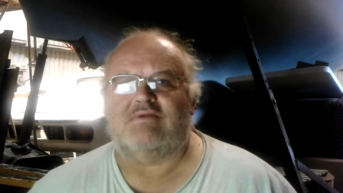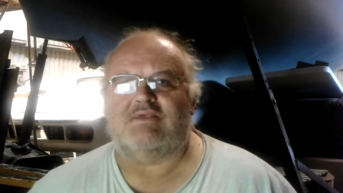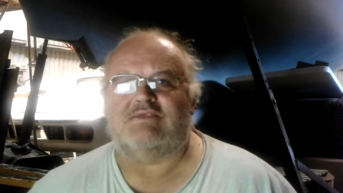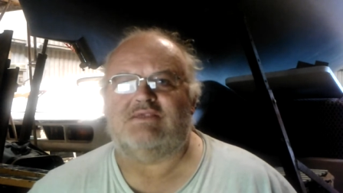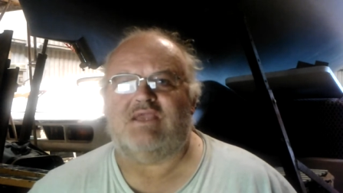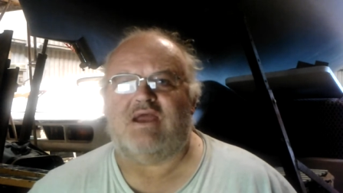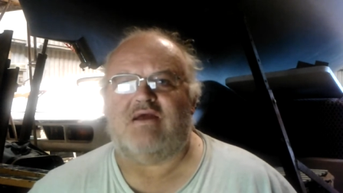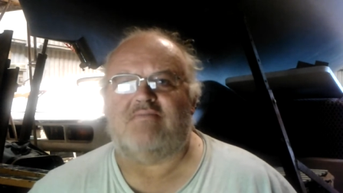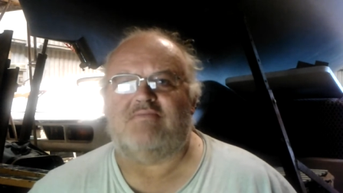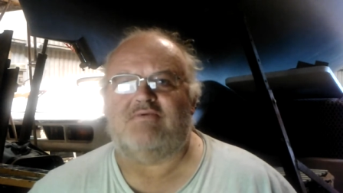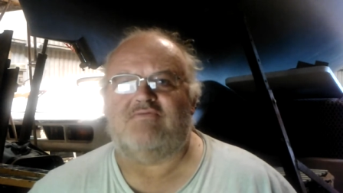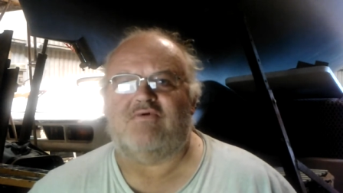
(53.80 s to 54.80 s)
as they are
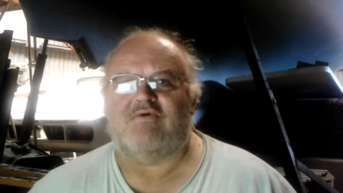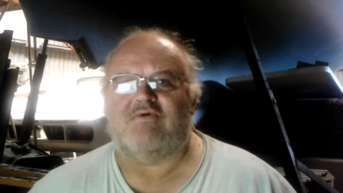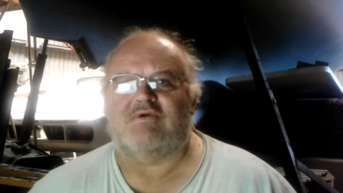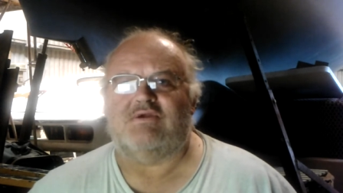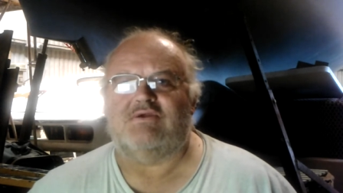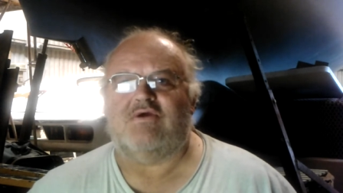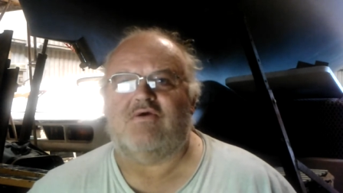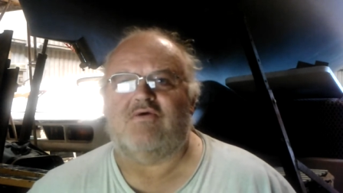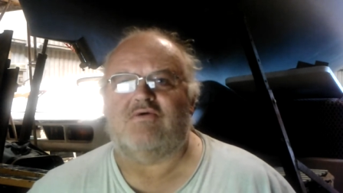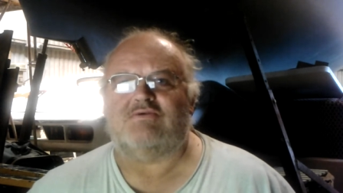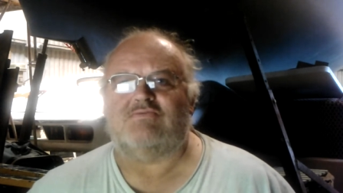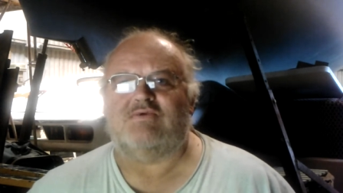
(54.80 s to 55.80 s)
before,
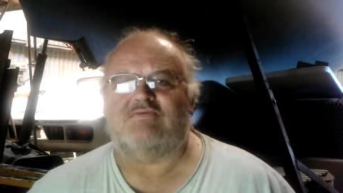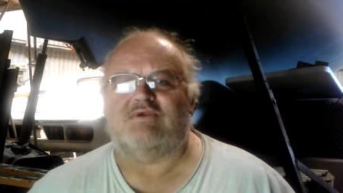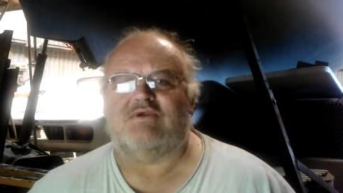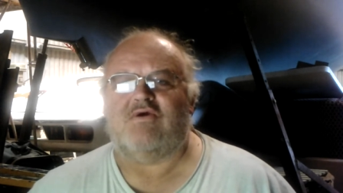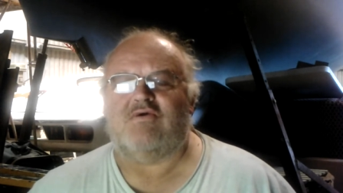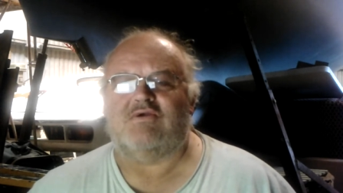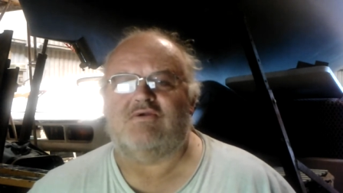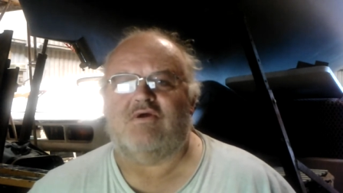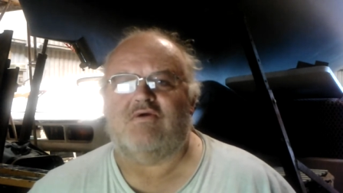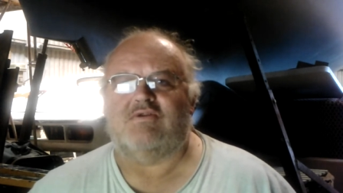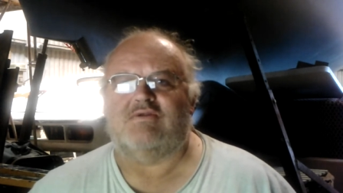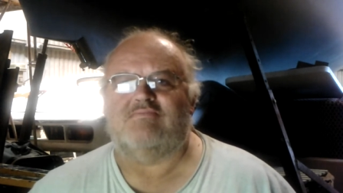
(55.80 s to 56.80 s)
caulked with cold
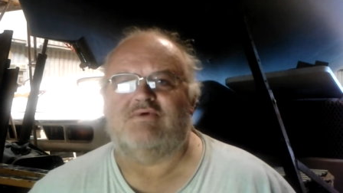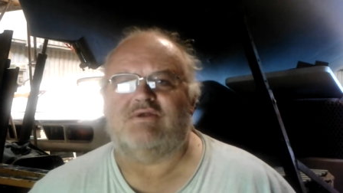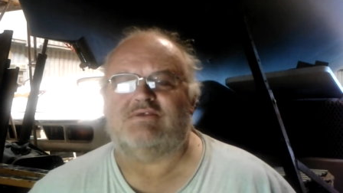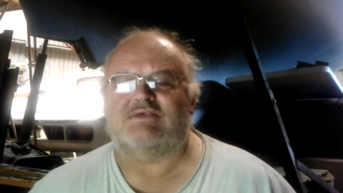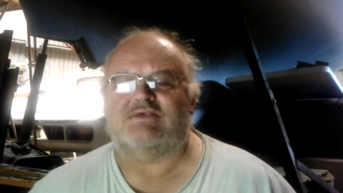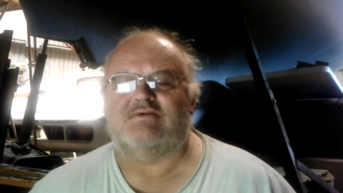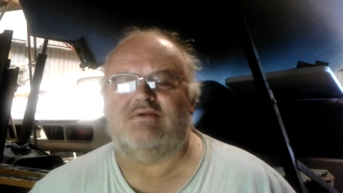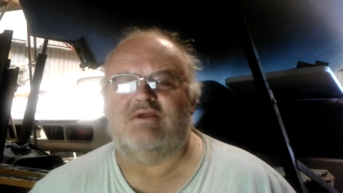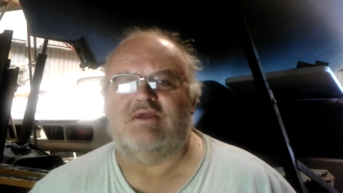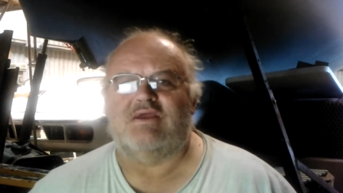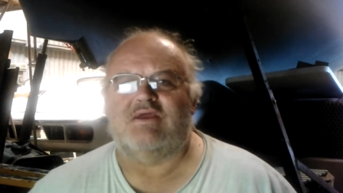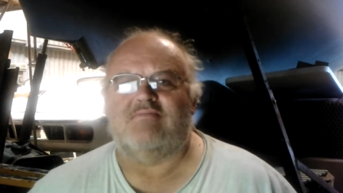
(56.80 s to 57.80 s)
cotton and putty.
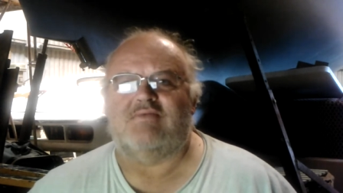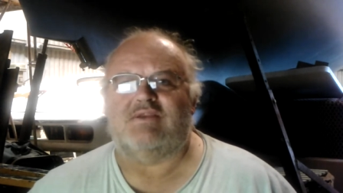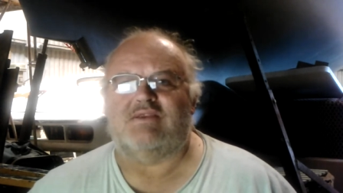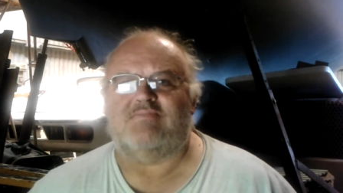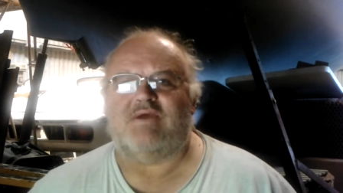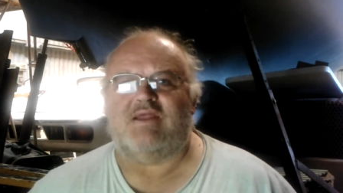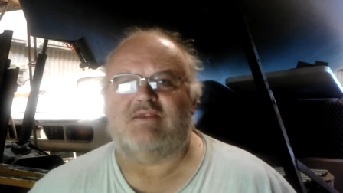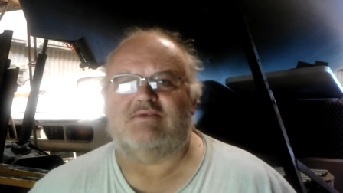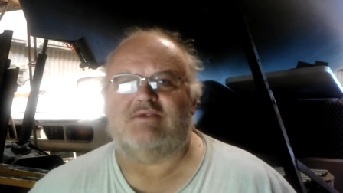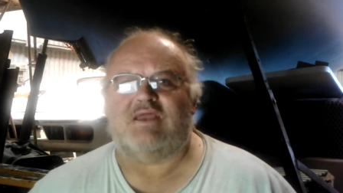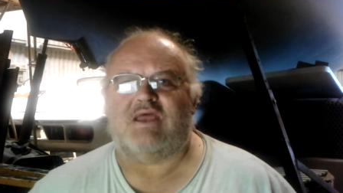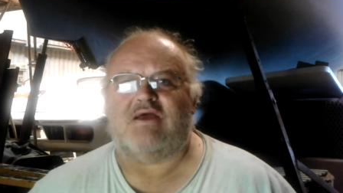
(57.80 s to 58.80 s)
But it
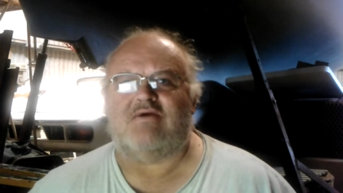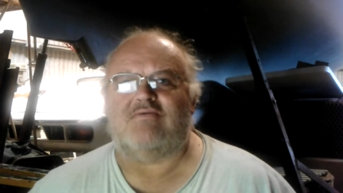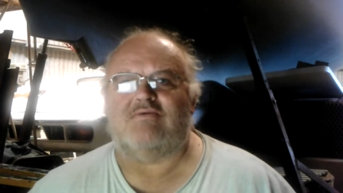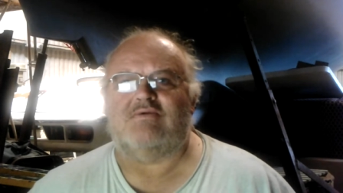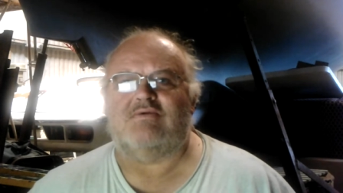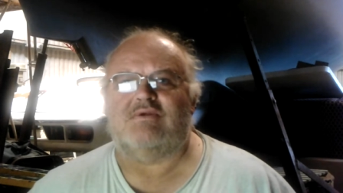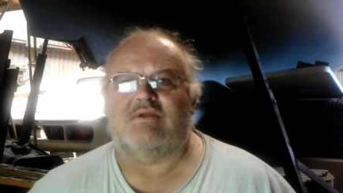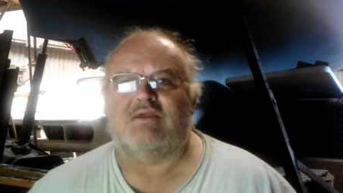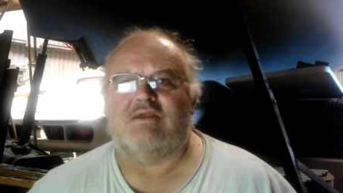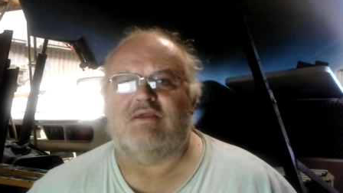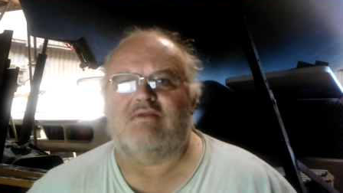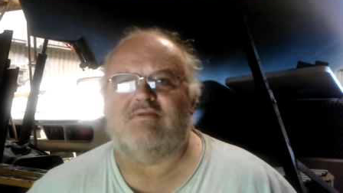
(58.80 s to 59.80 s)
depends how
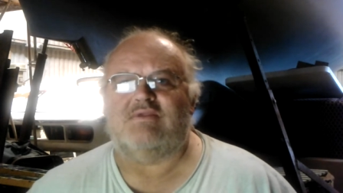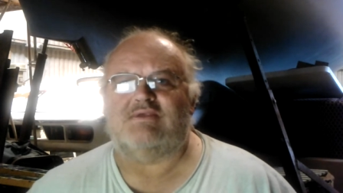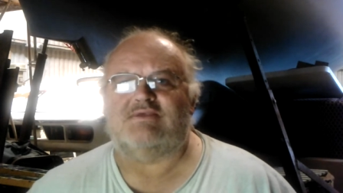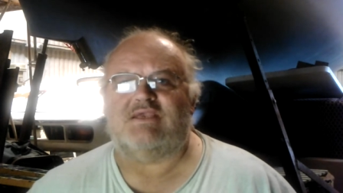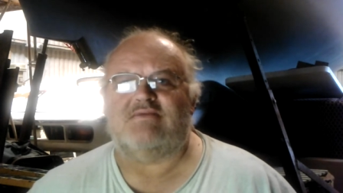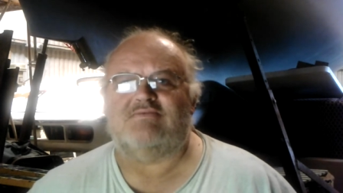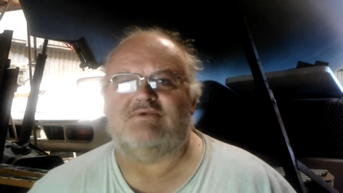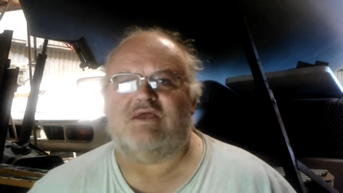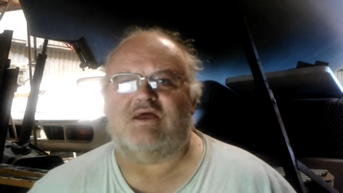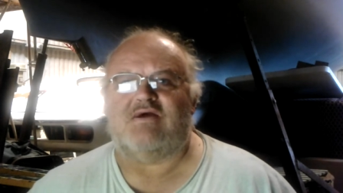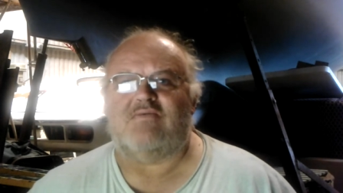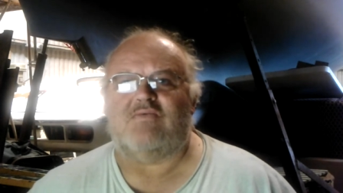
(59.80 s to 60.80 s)
the seams
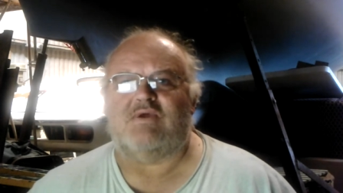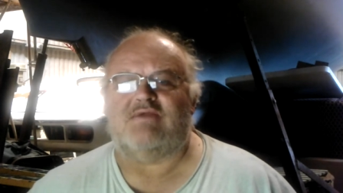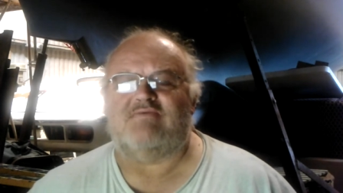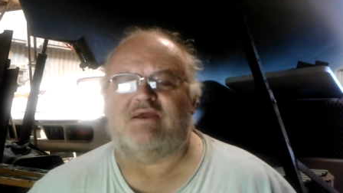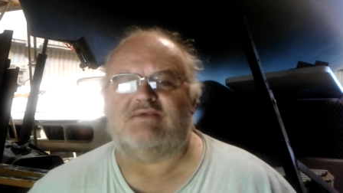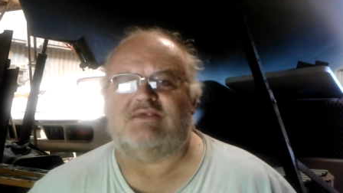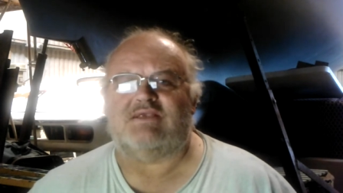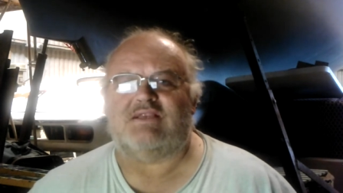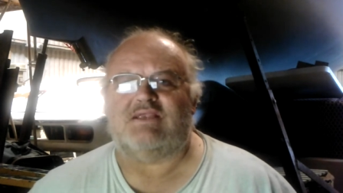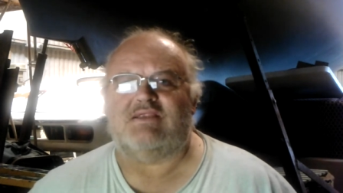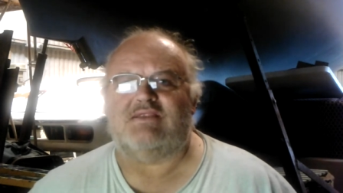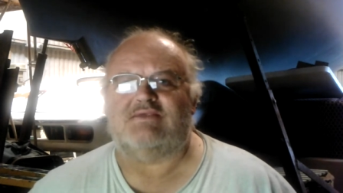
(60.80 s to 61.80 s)
are when I've actually
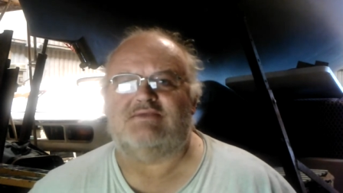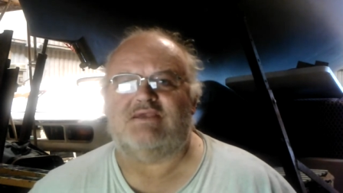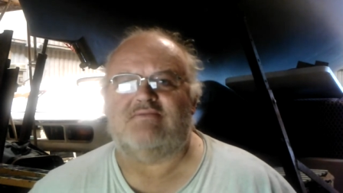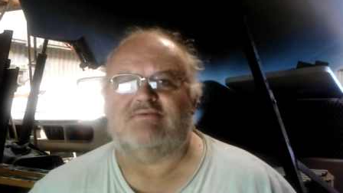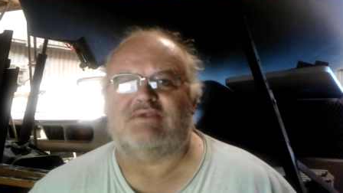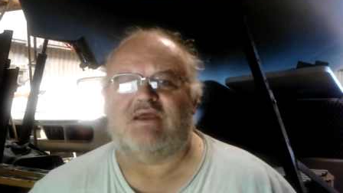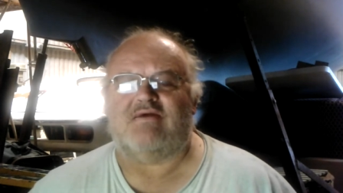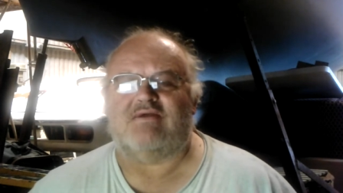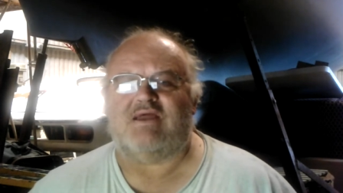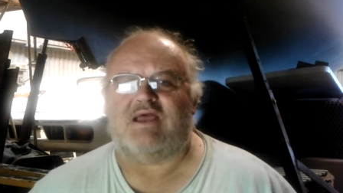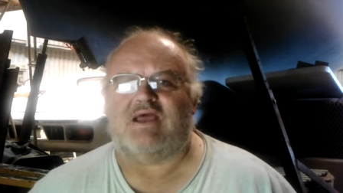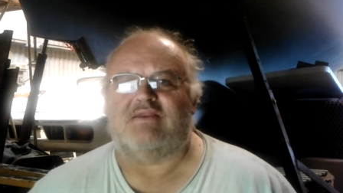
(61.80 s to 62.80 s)
cleaned the seams out
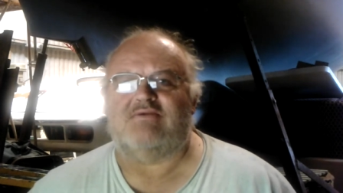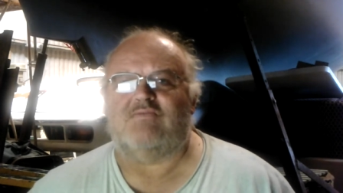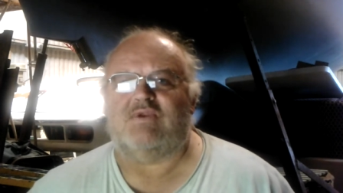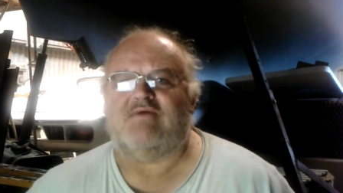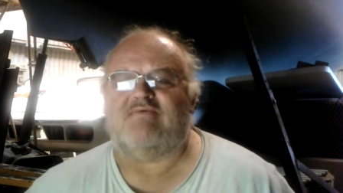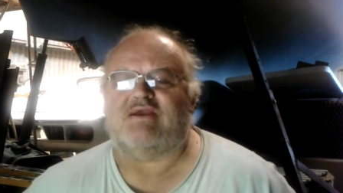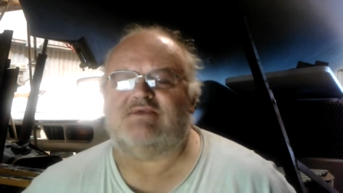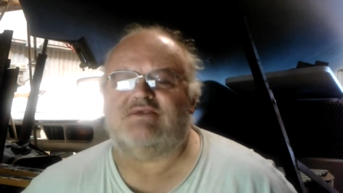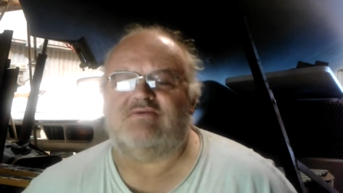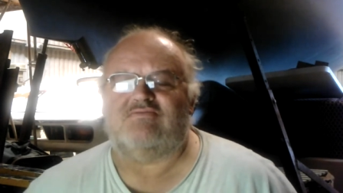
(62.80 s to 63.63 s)
and when I've actually